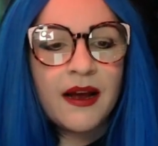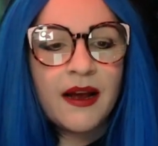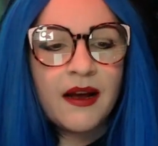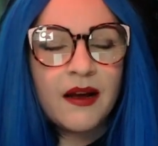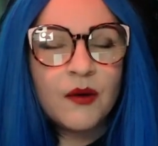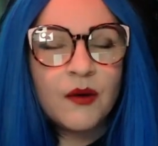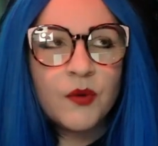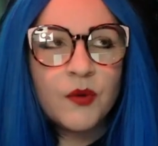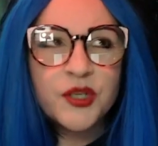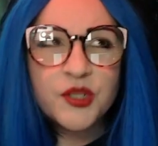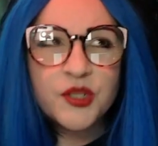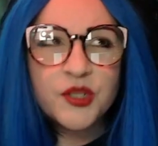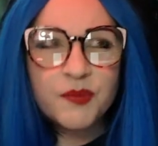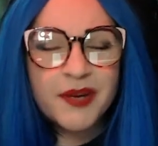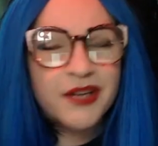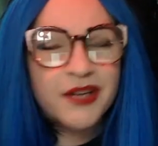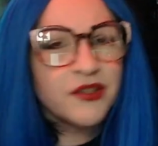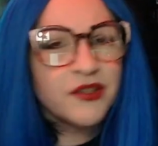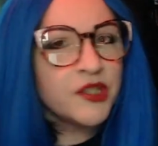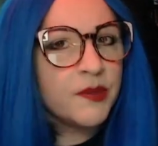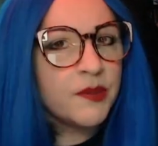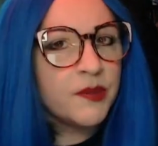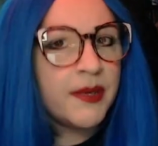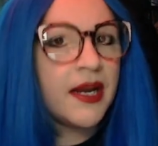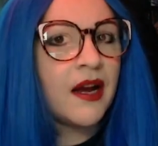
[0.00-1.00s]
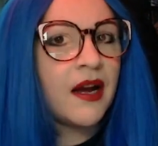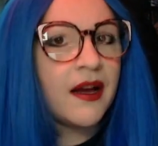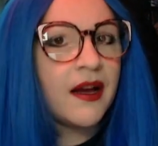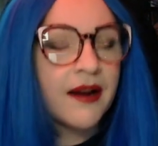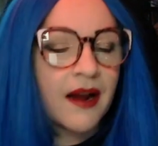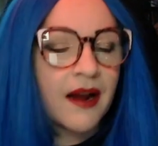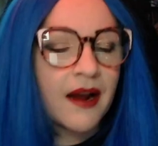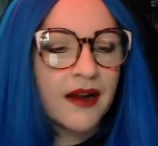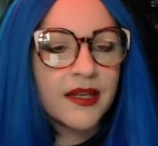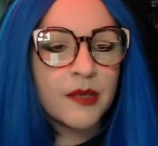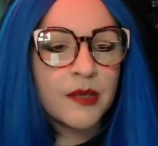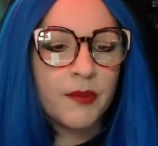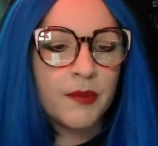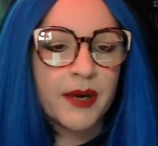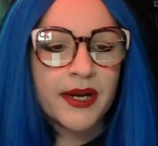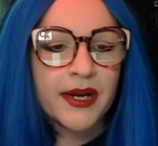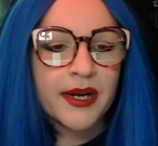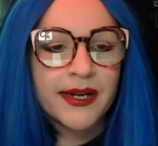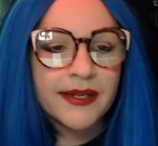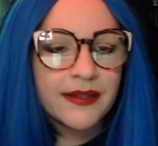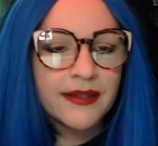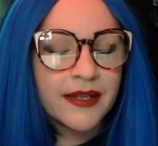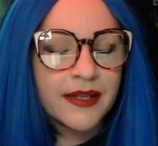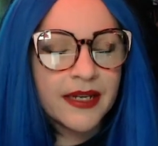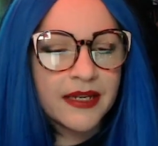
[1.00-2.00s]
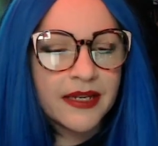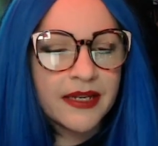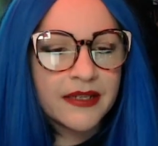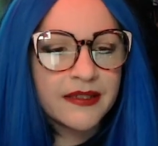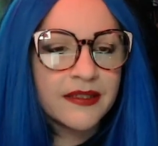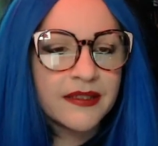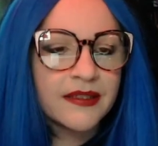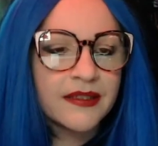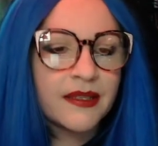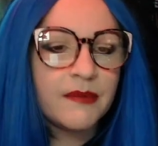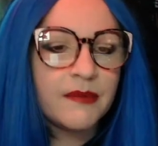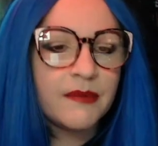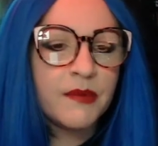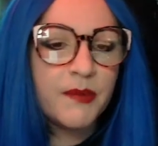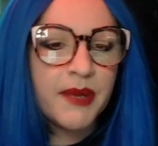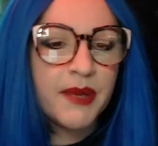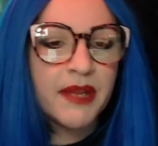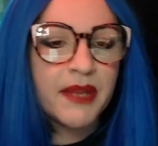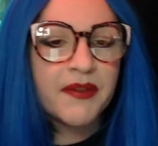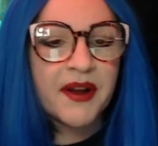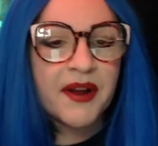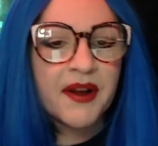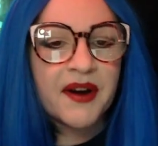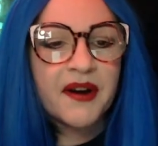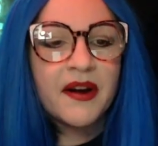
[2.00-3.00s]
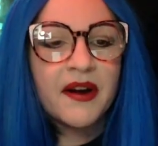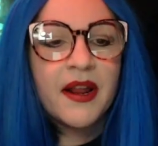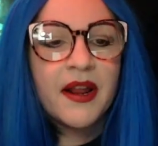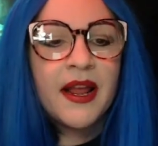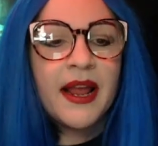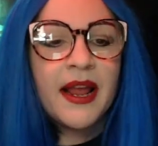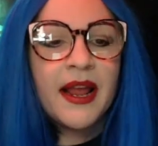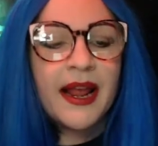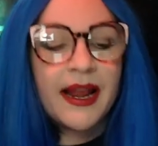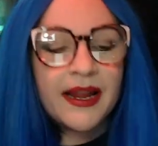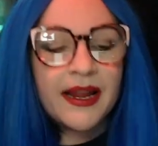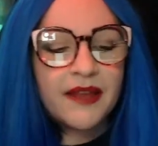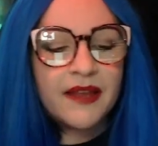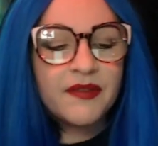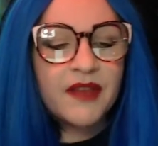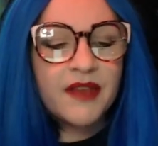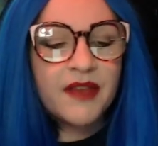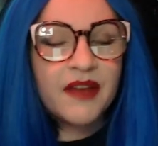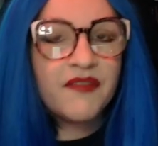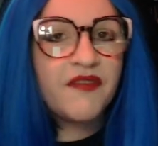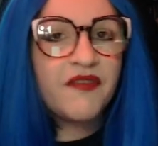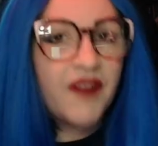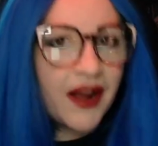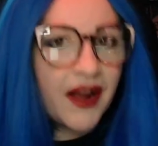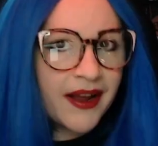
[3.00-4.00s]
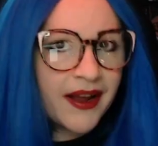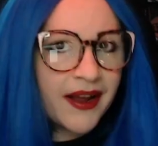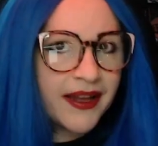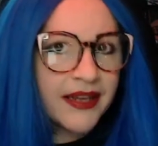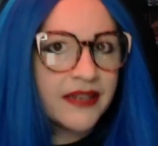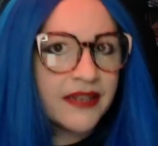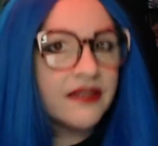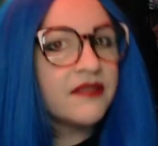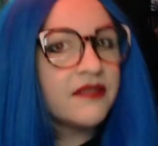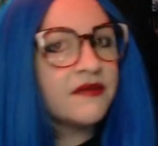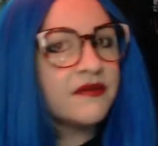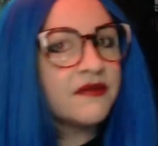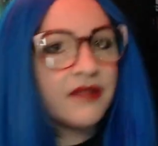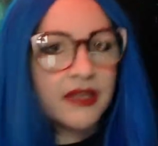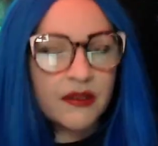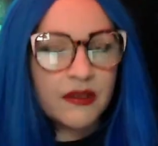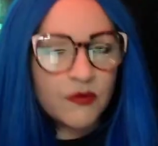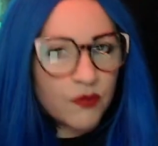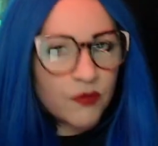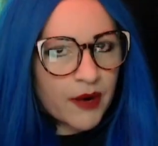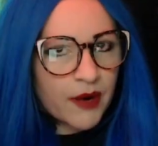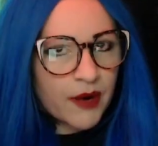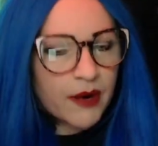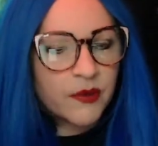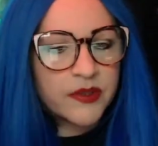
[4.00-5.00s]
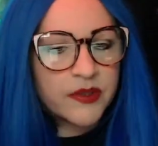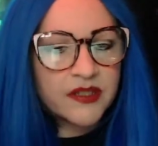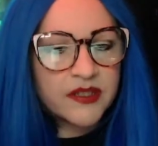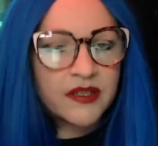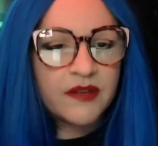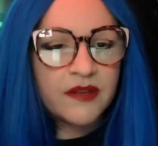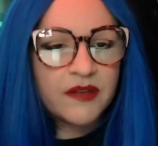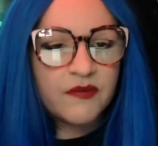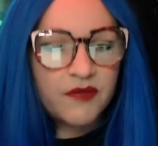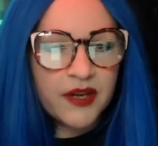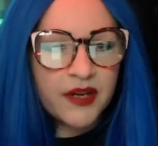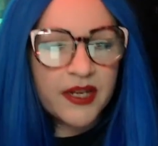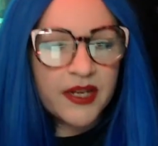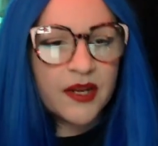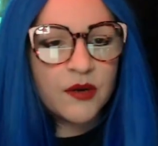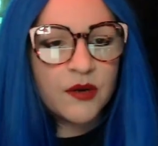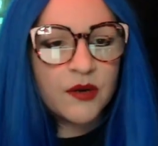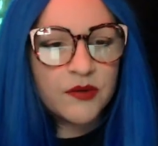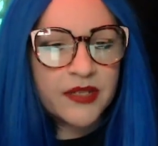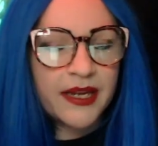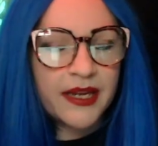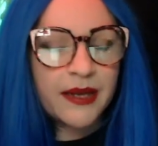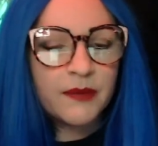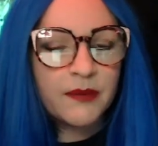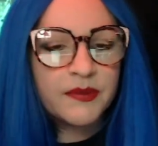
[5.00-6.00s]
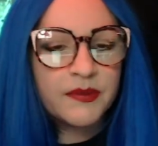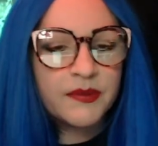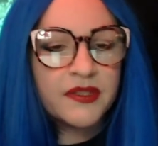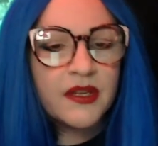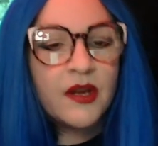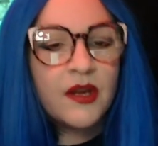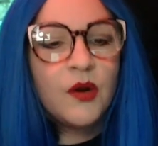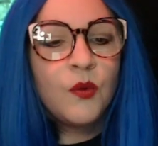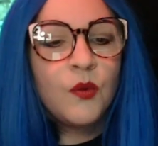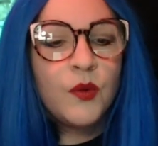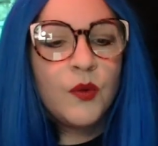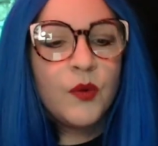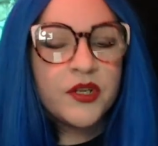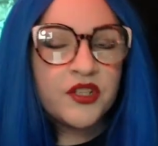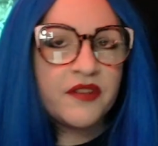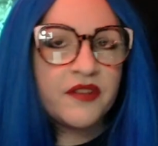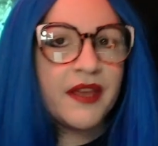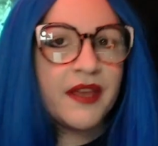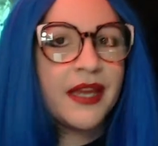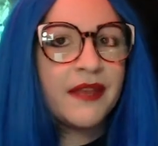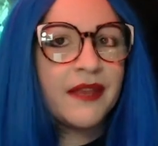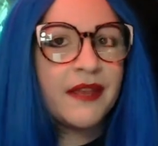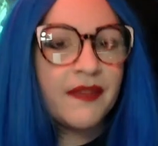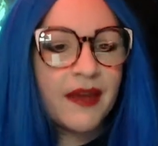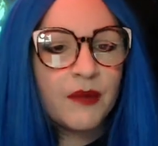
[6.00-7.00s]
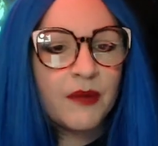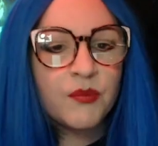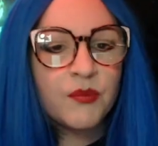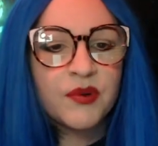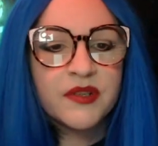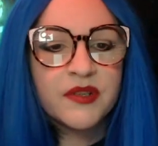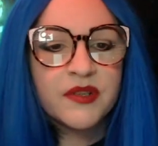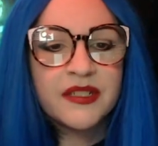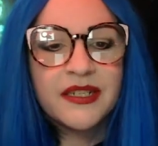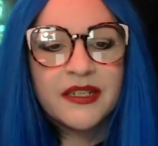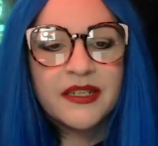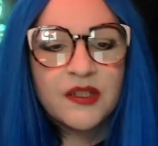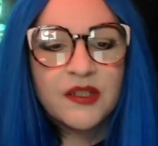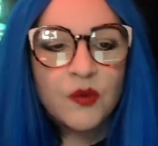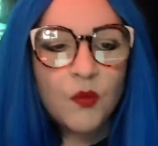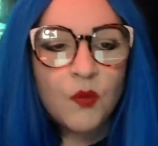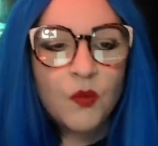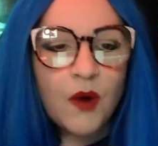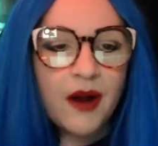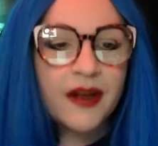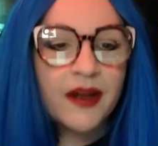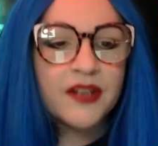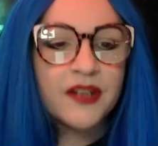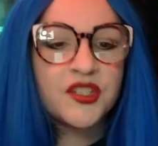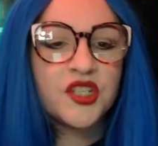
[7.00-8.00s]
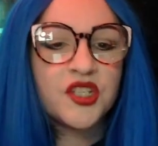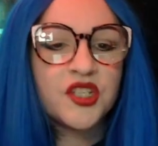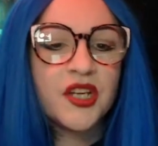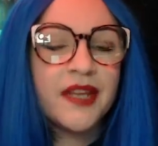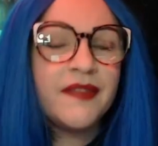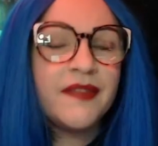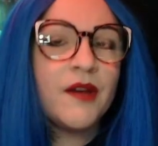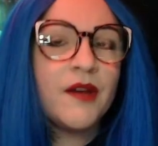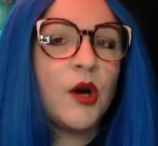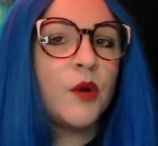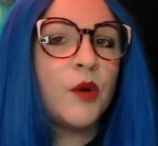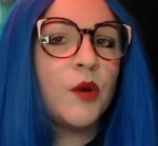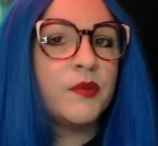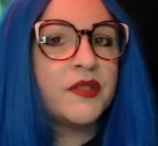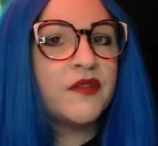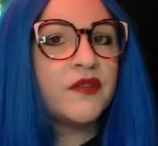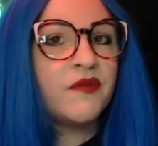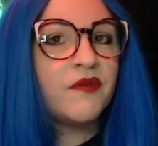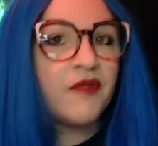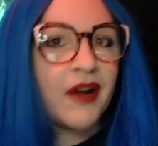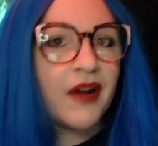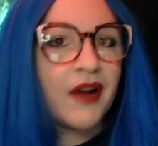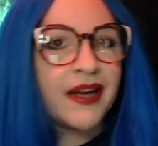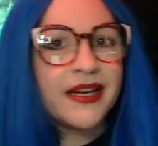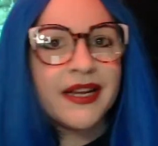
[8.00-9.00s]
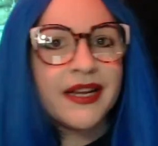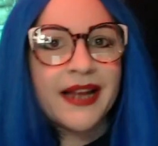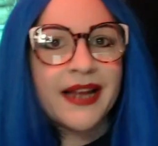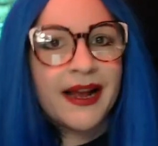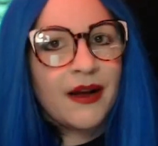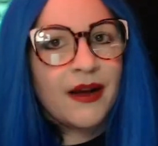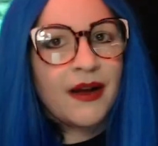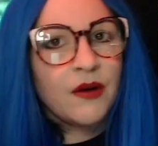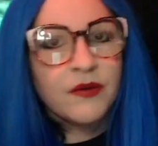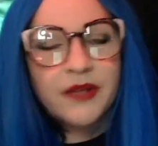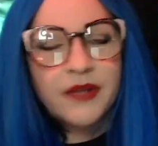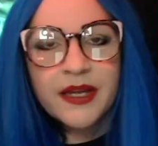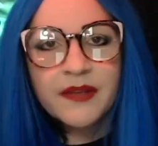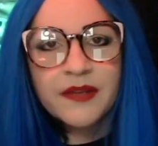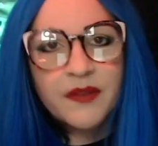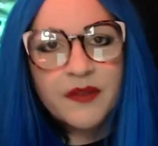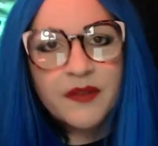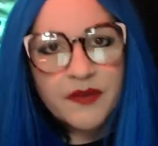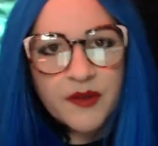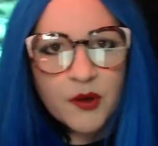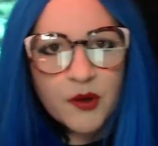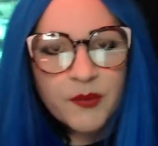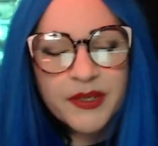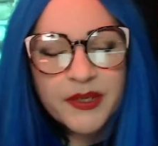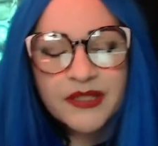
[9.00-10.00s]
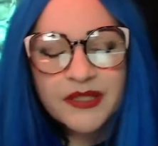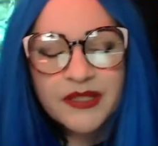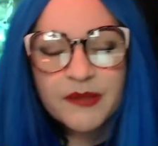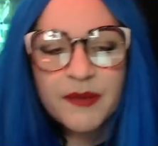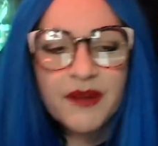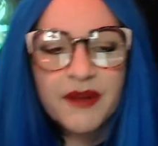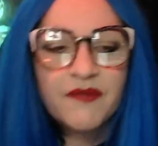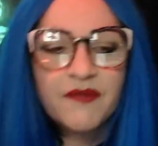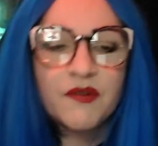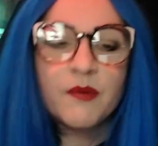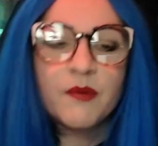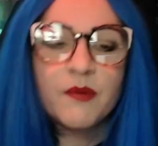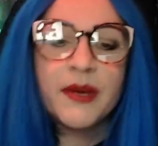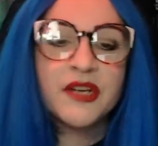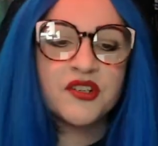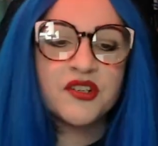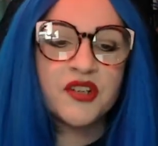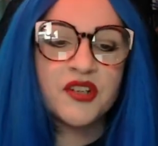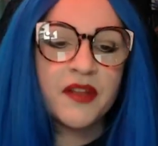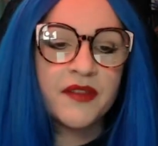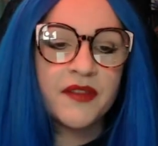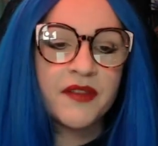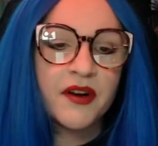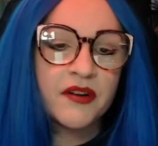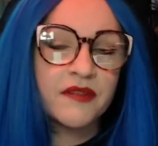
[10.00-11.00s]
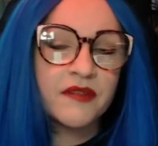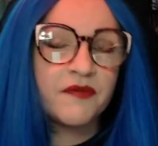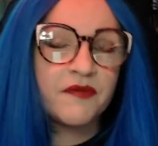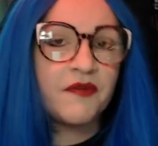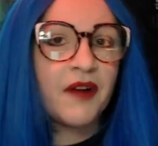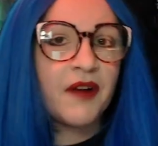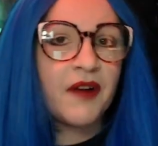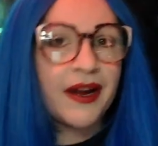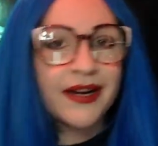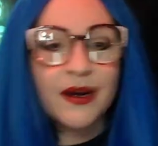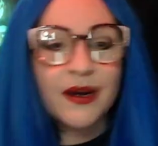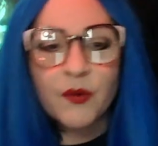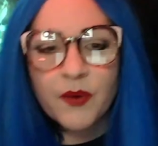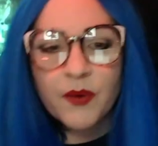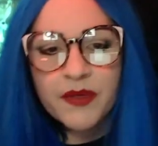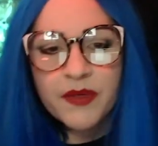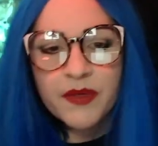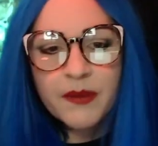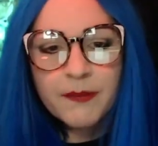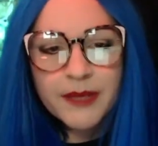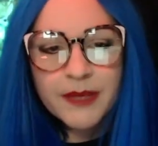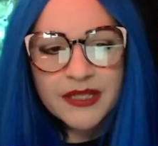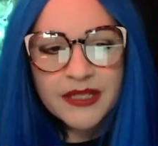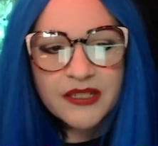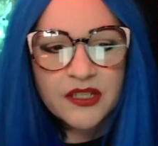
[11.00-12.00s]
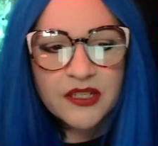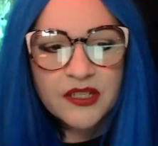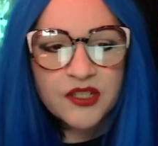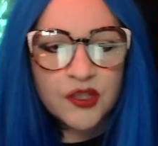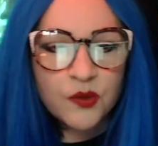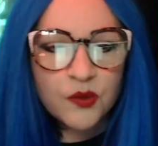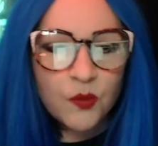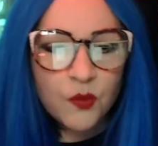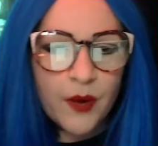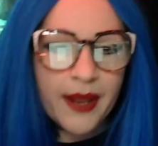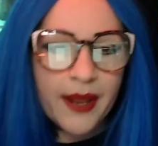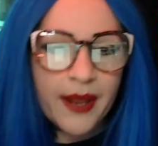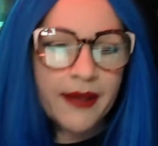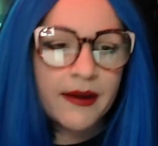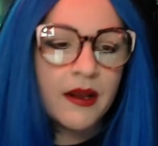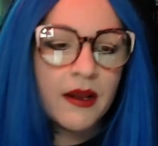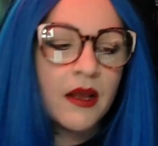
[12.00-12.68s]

which appears to be unoccupied, like he doesn't seem to be there, and they find the requisite videotapes, which they then proceed to watch in the hopes of finding out, like, that there'll be some information on there to find out where the missing dude went.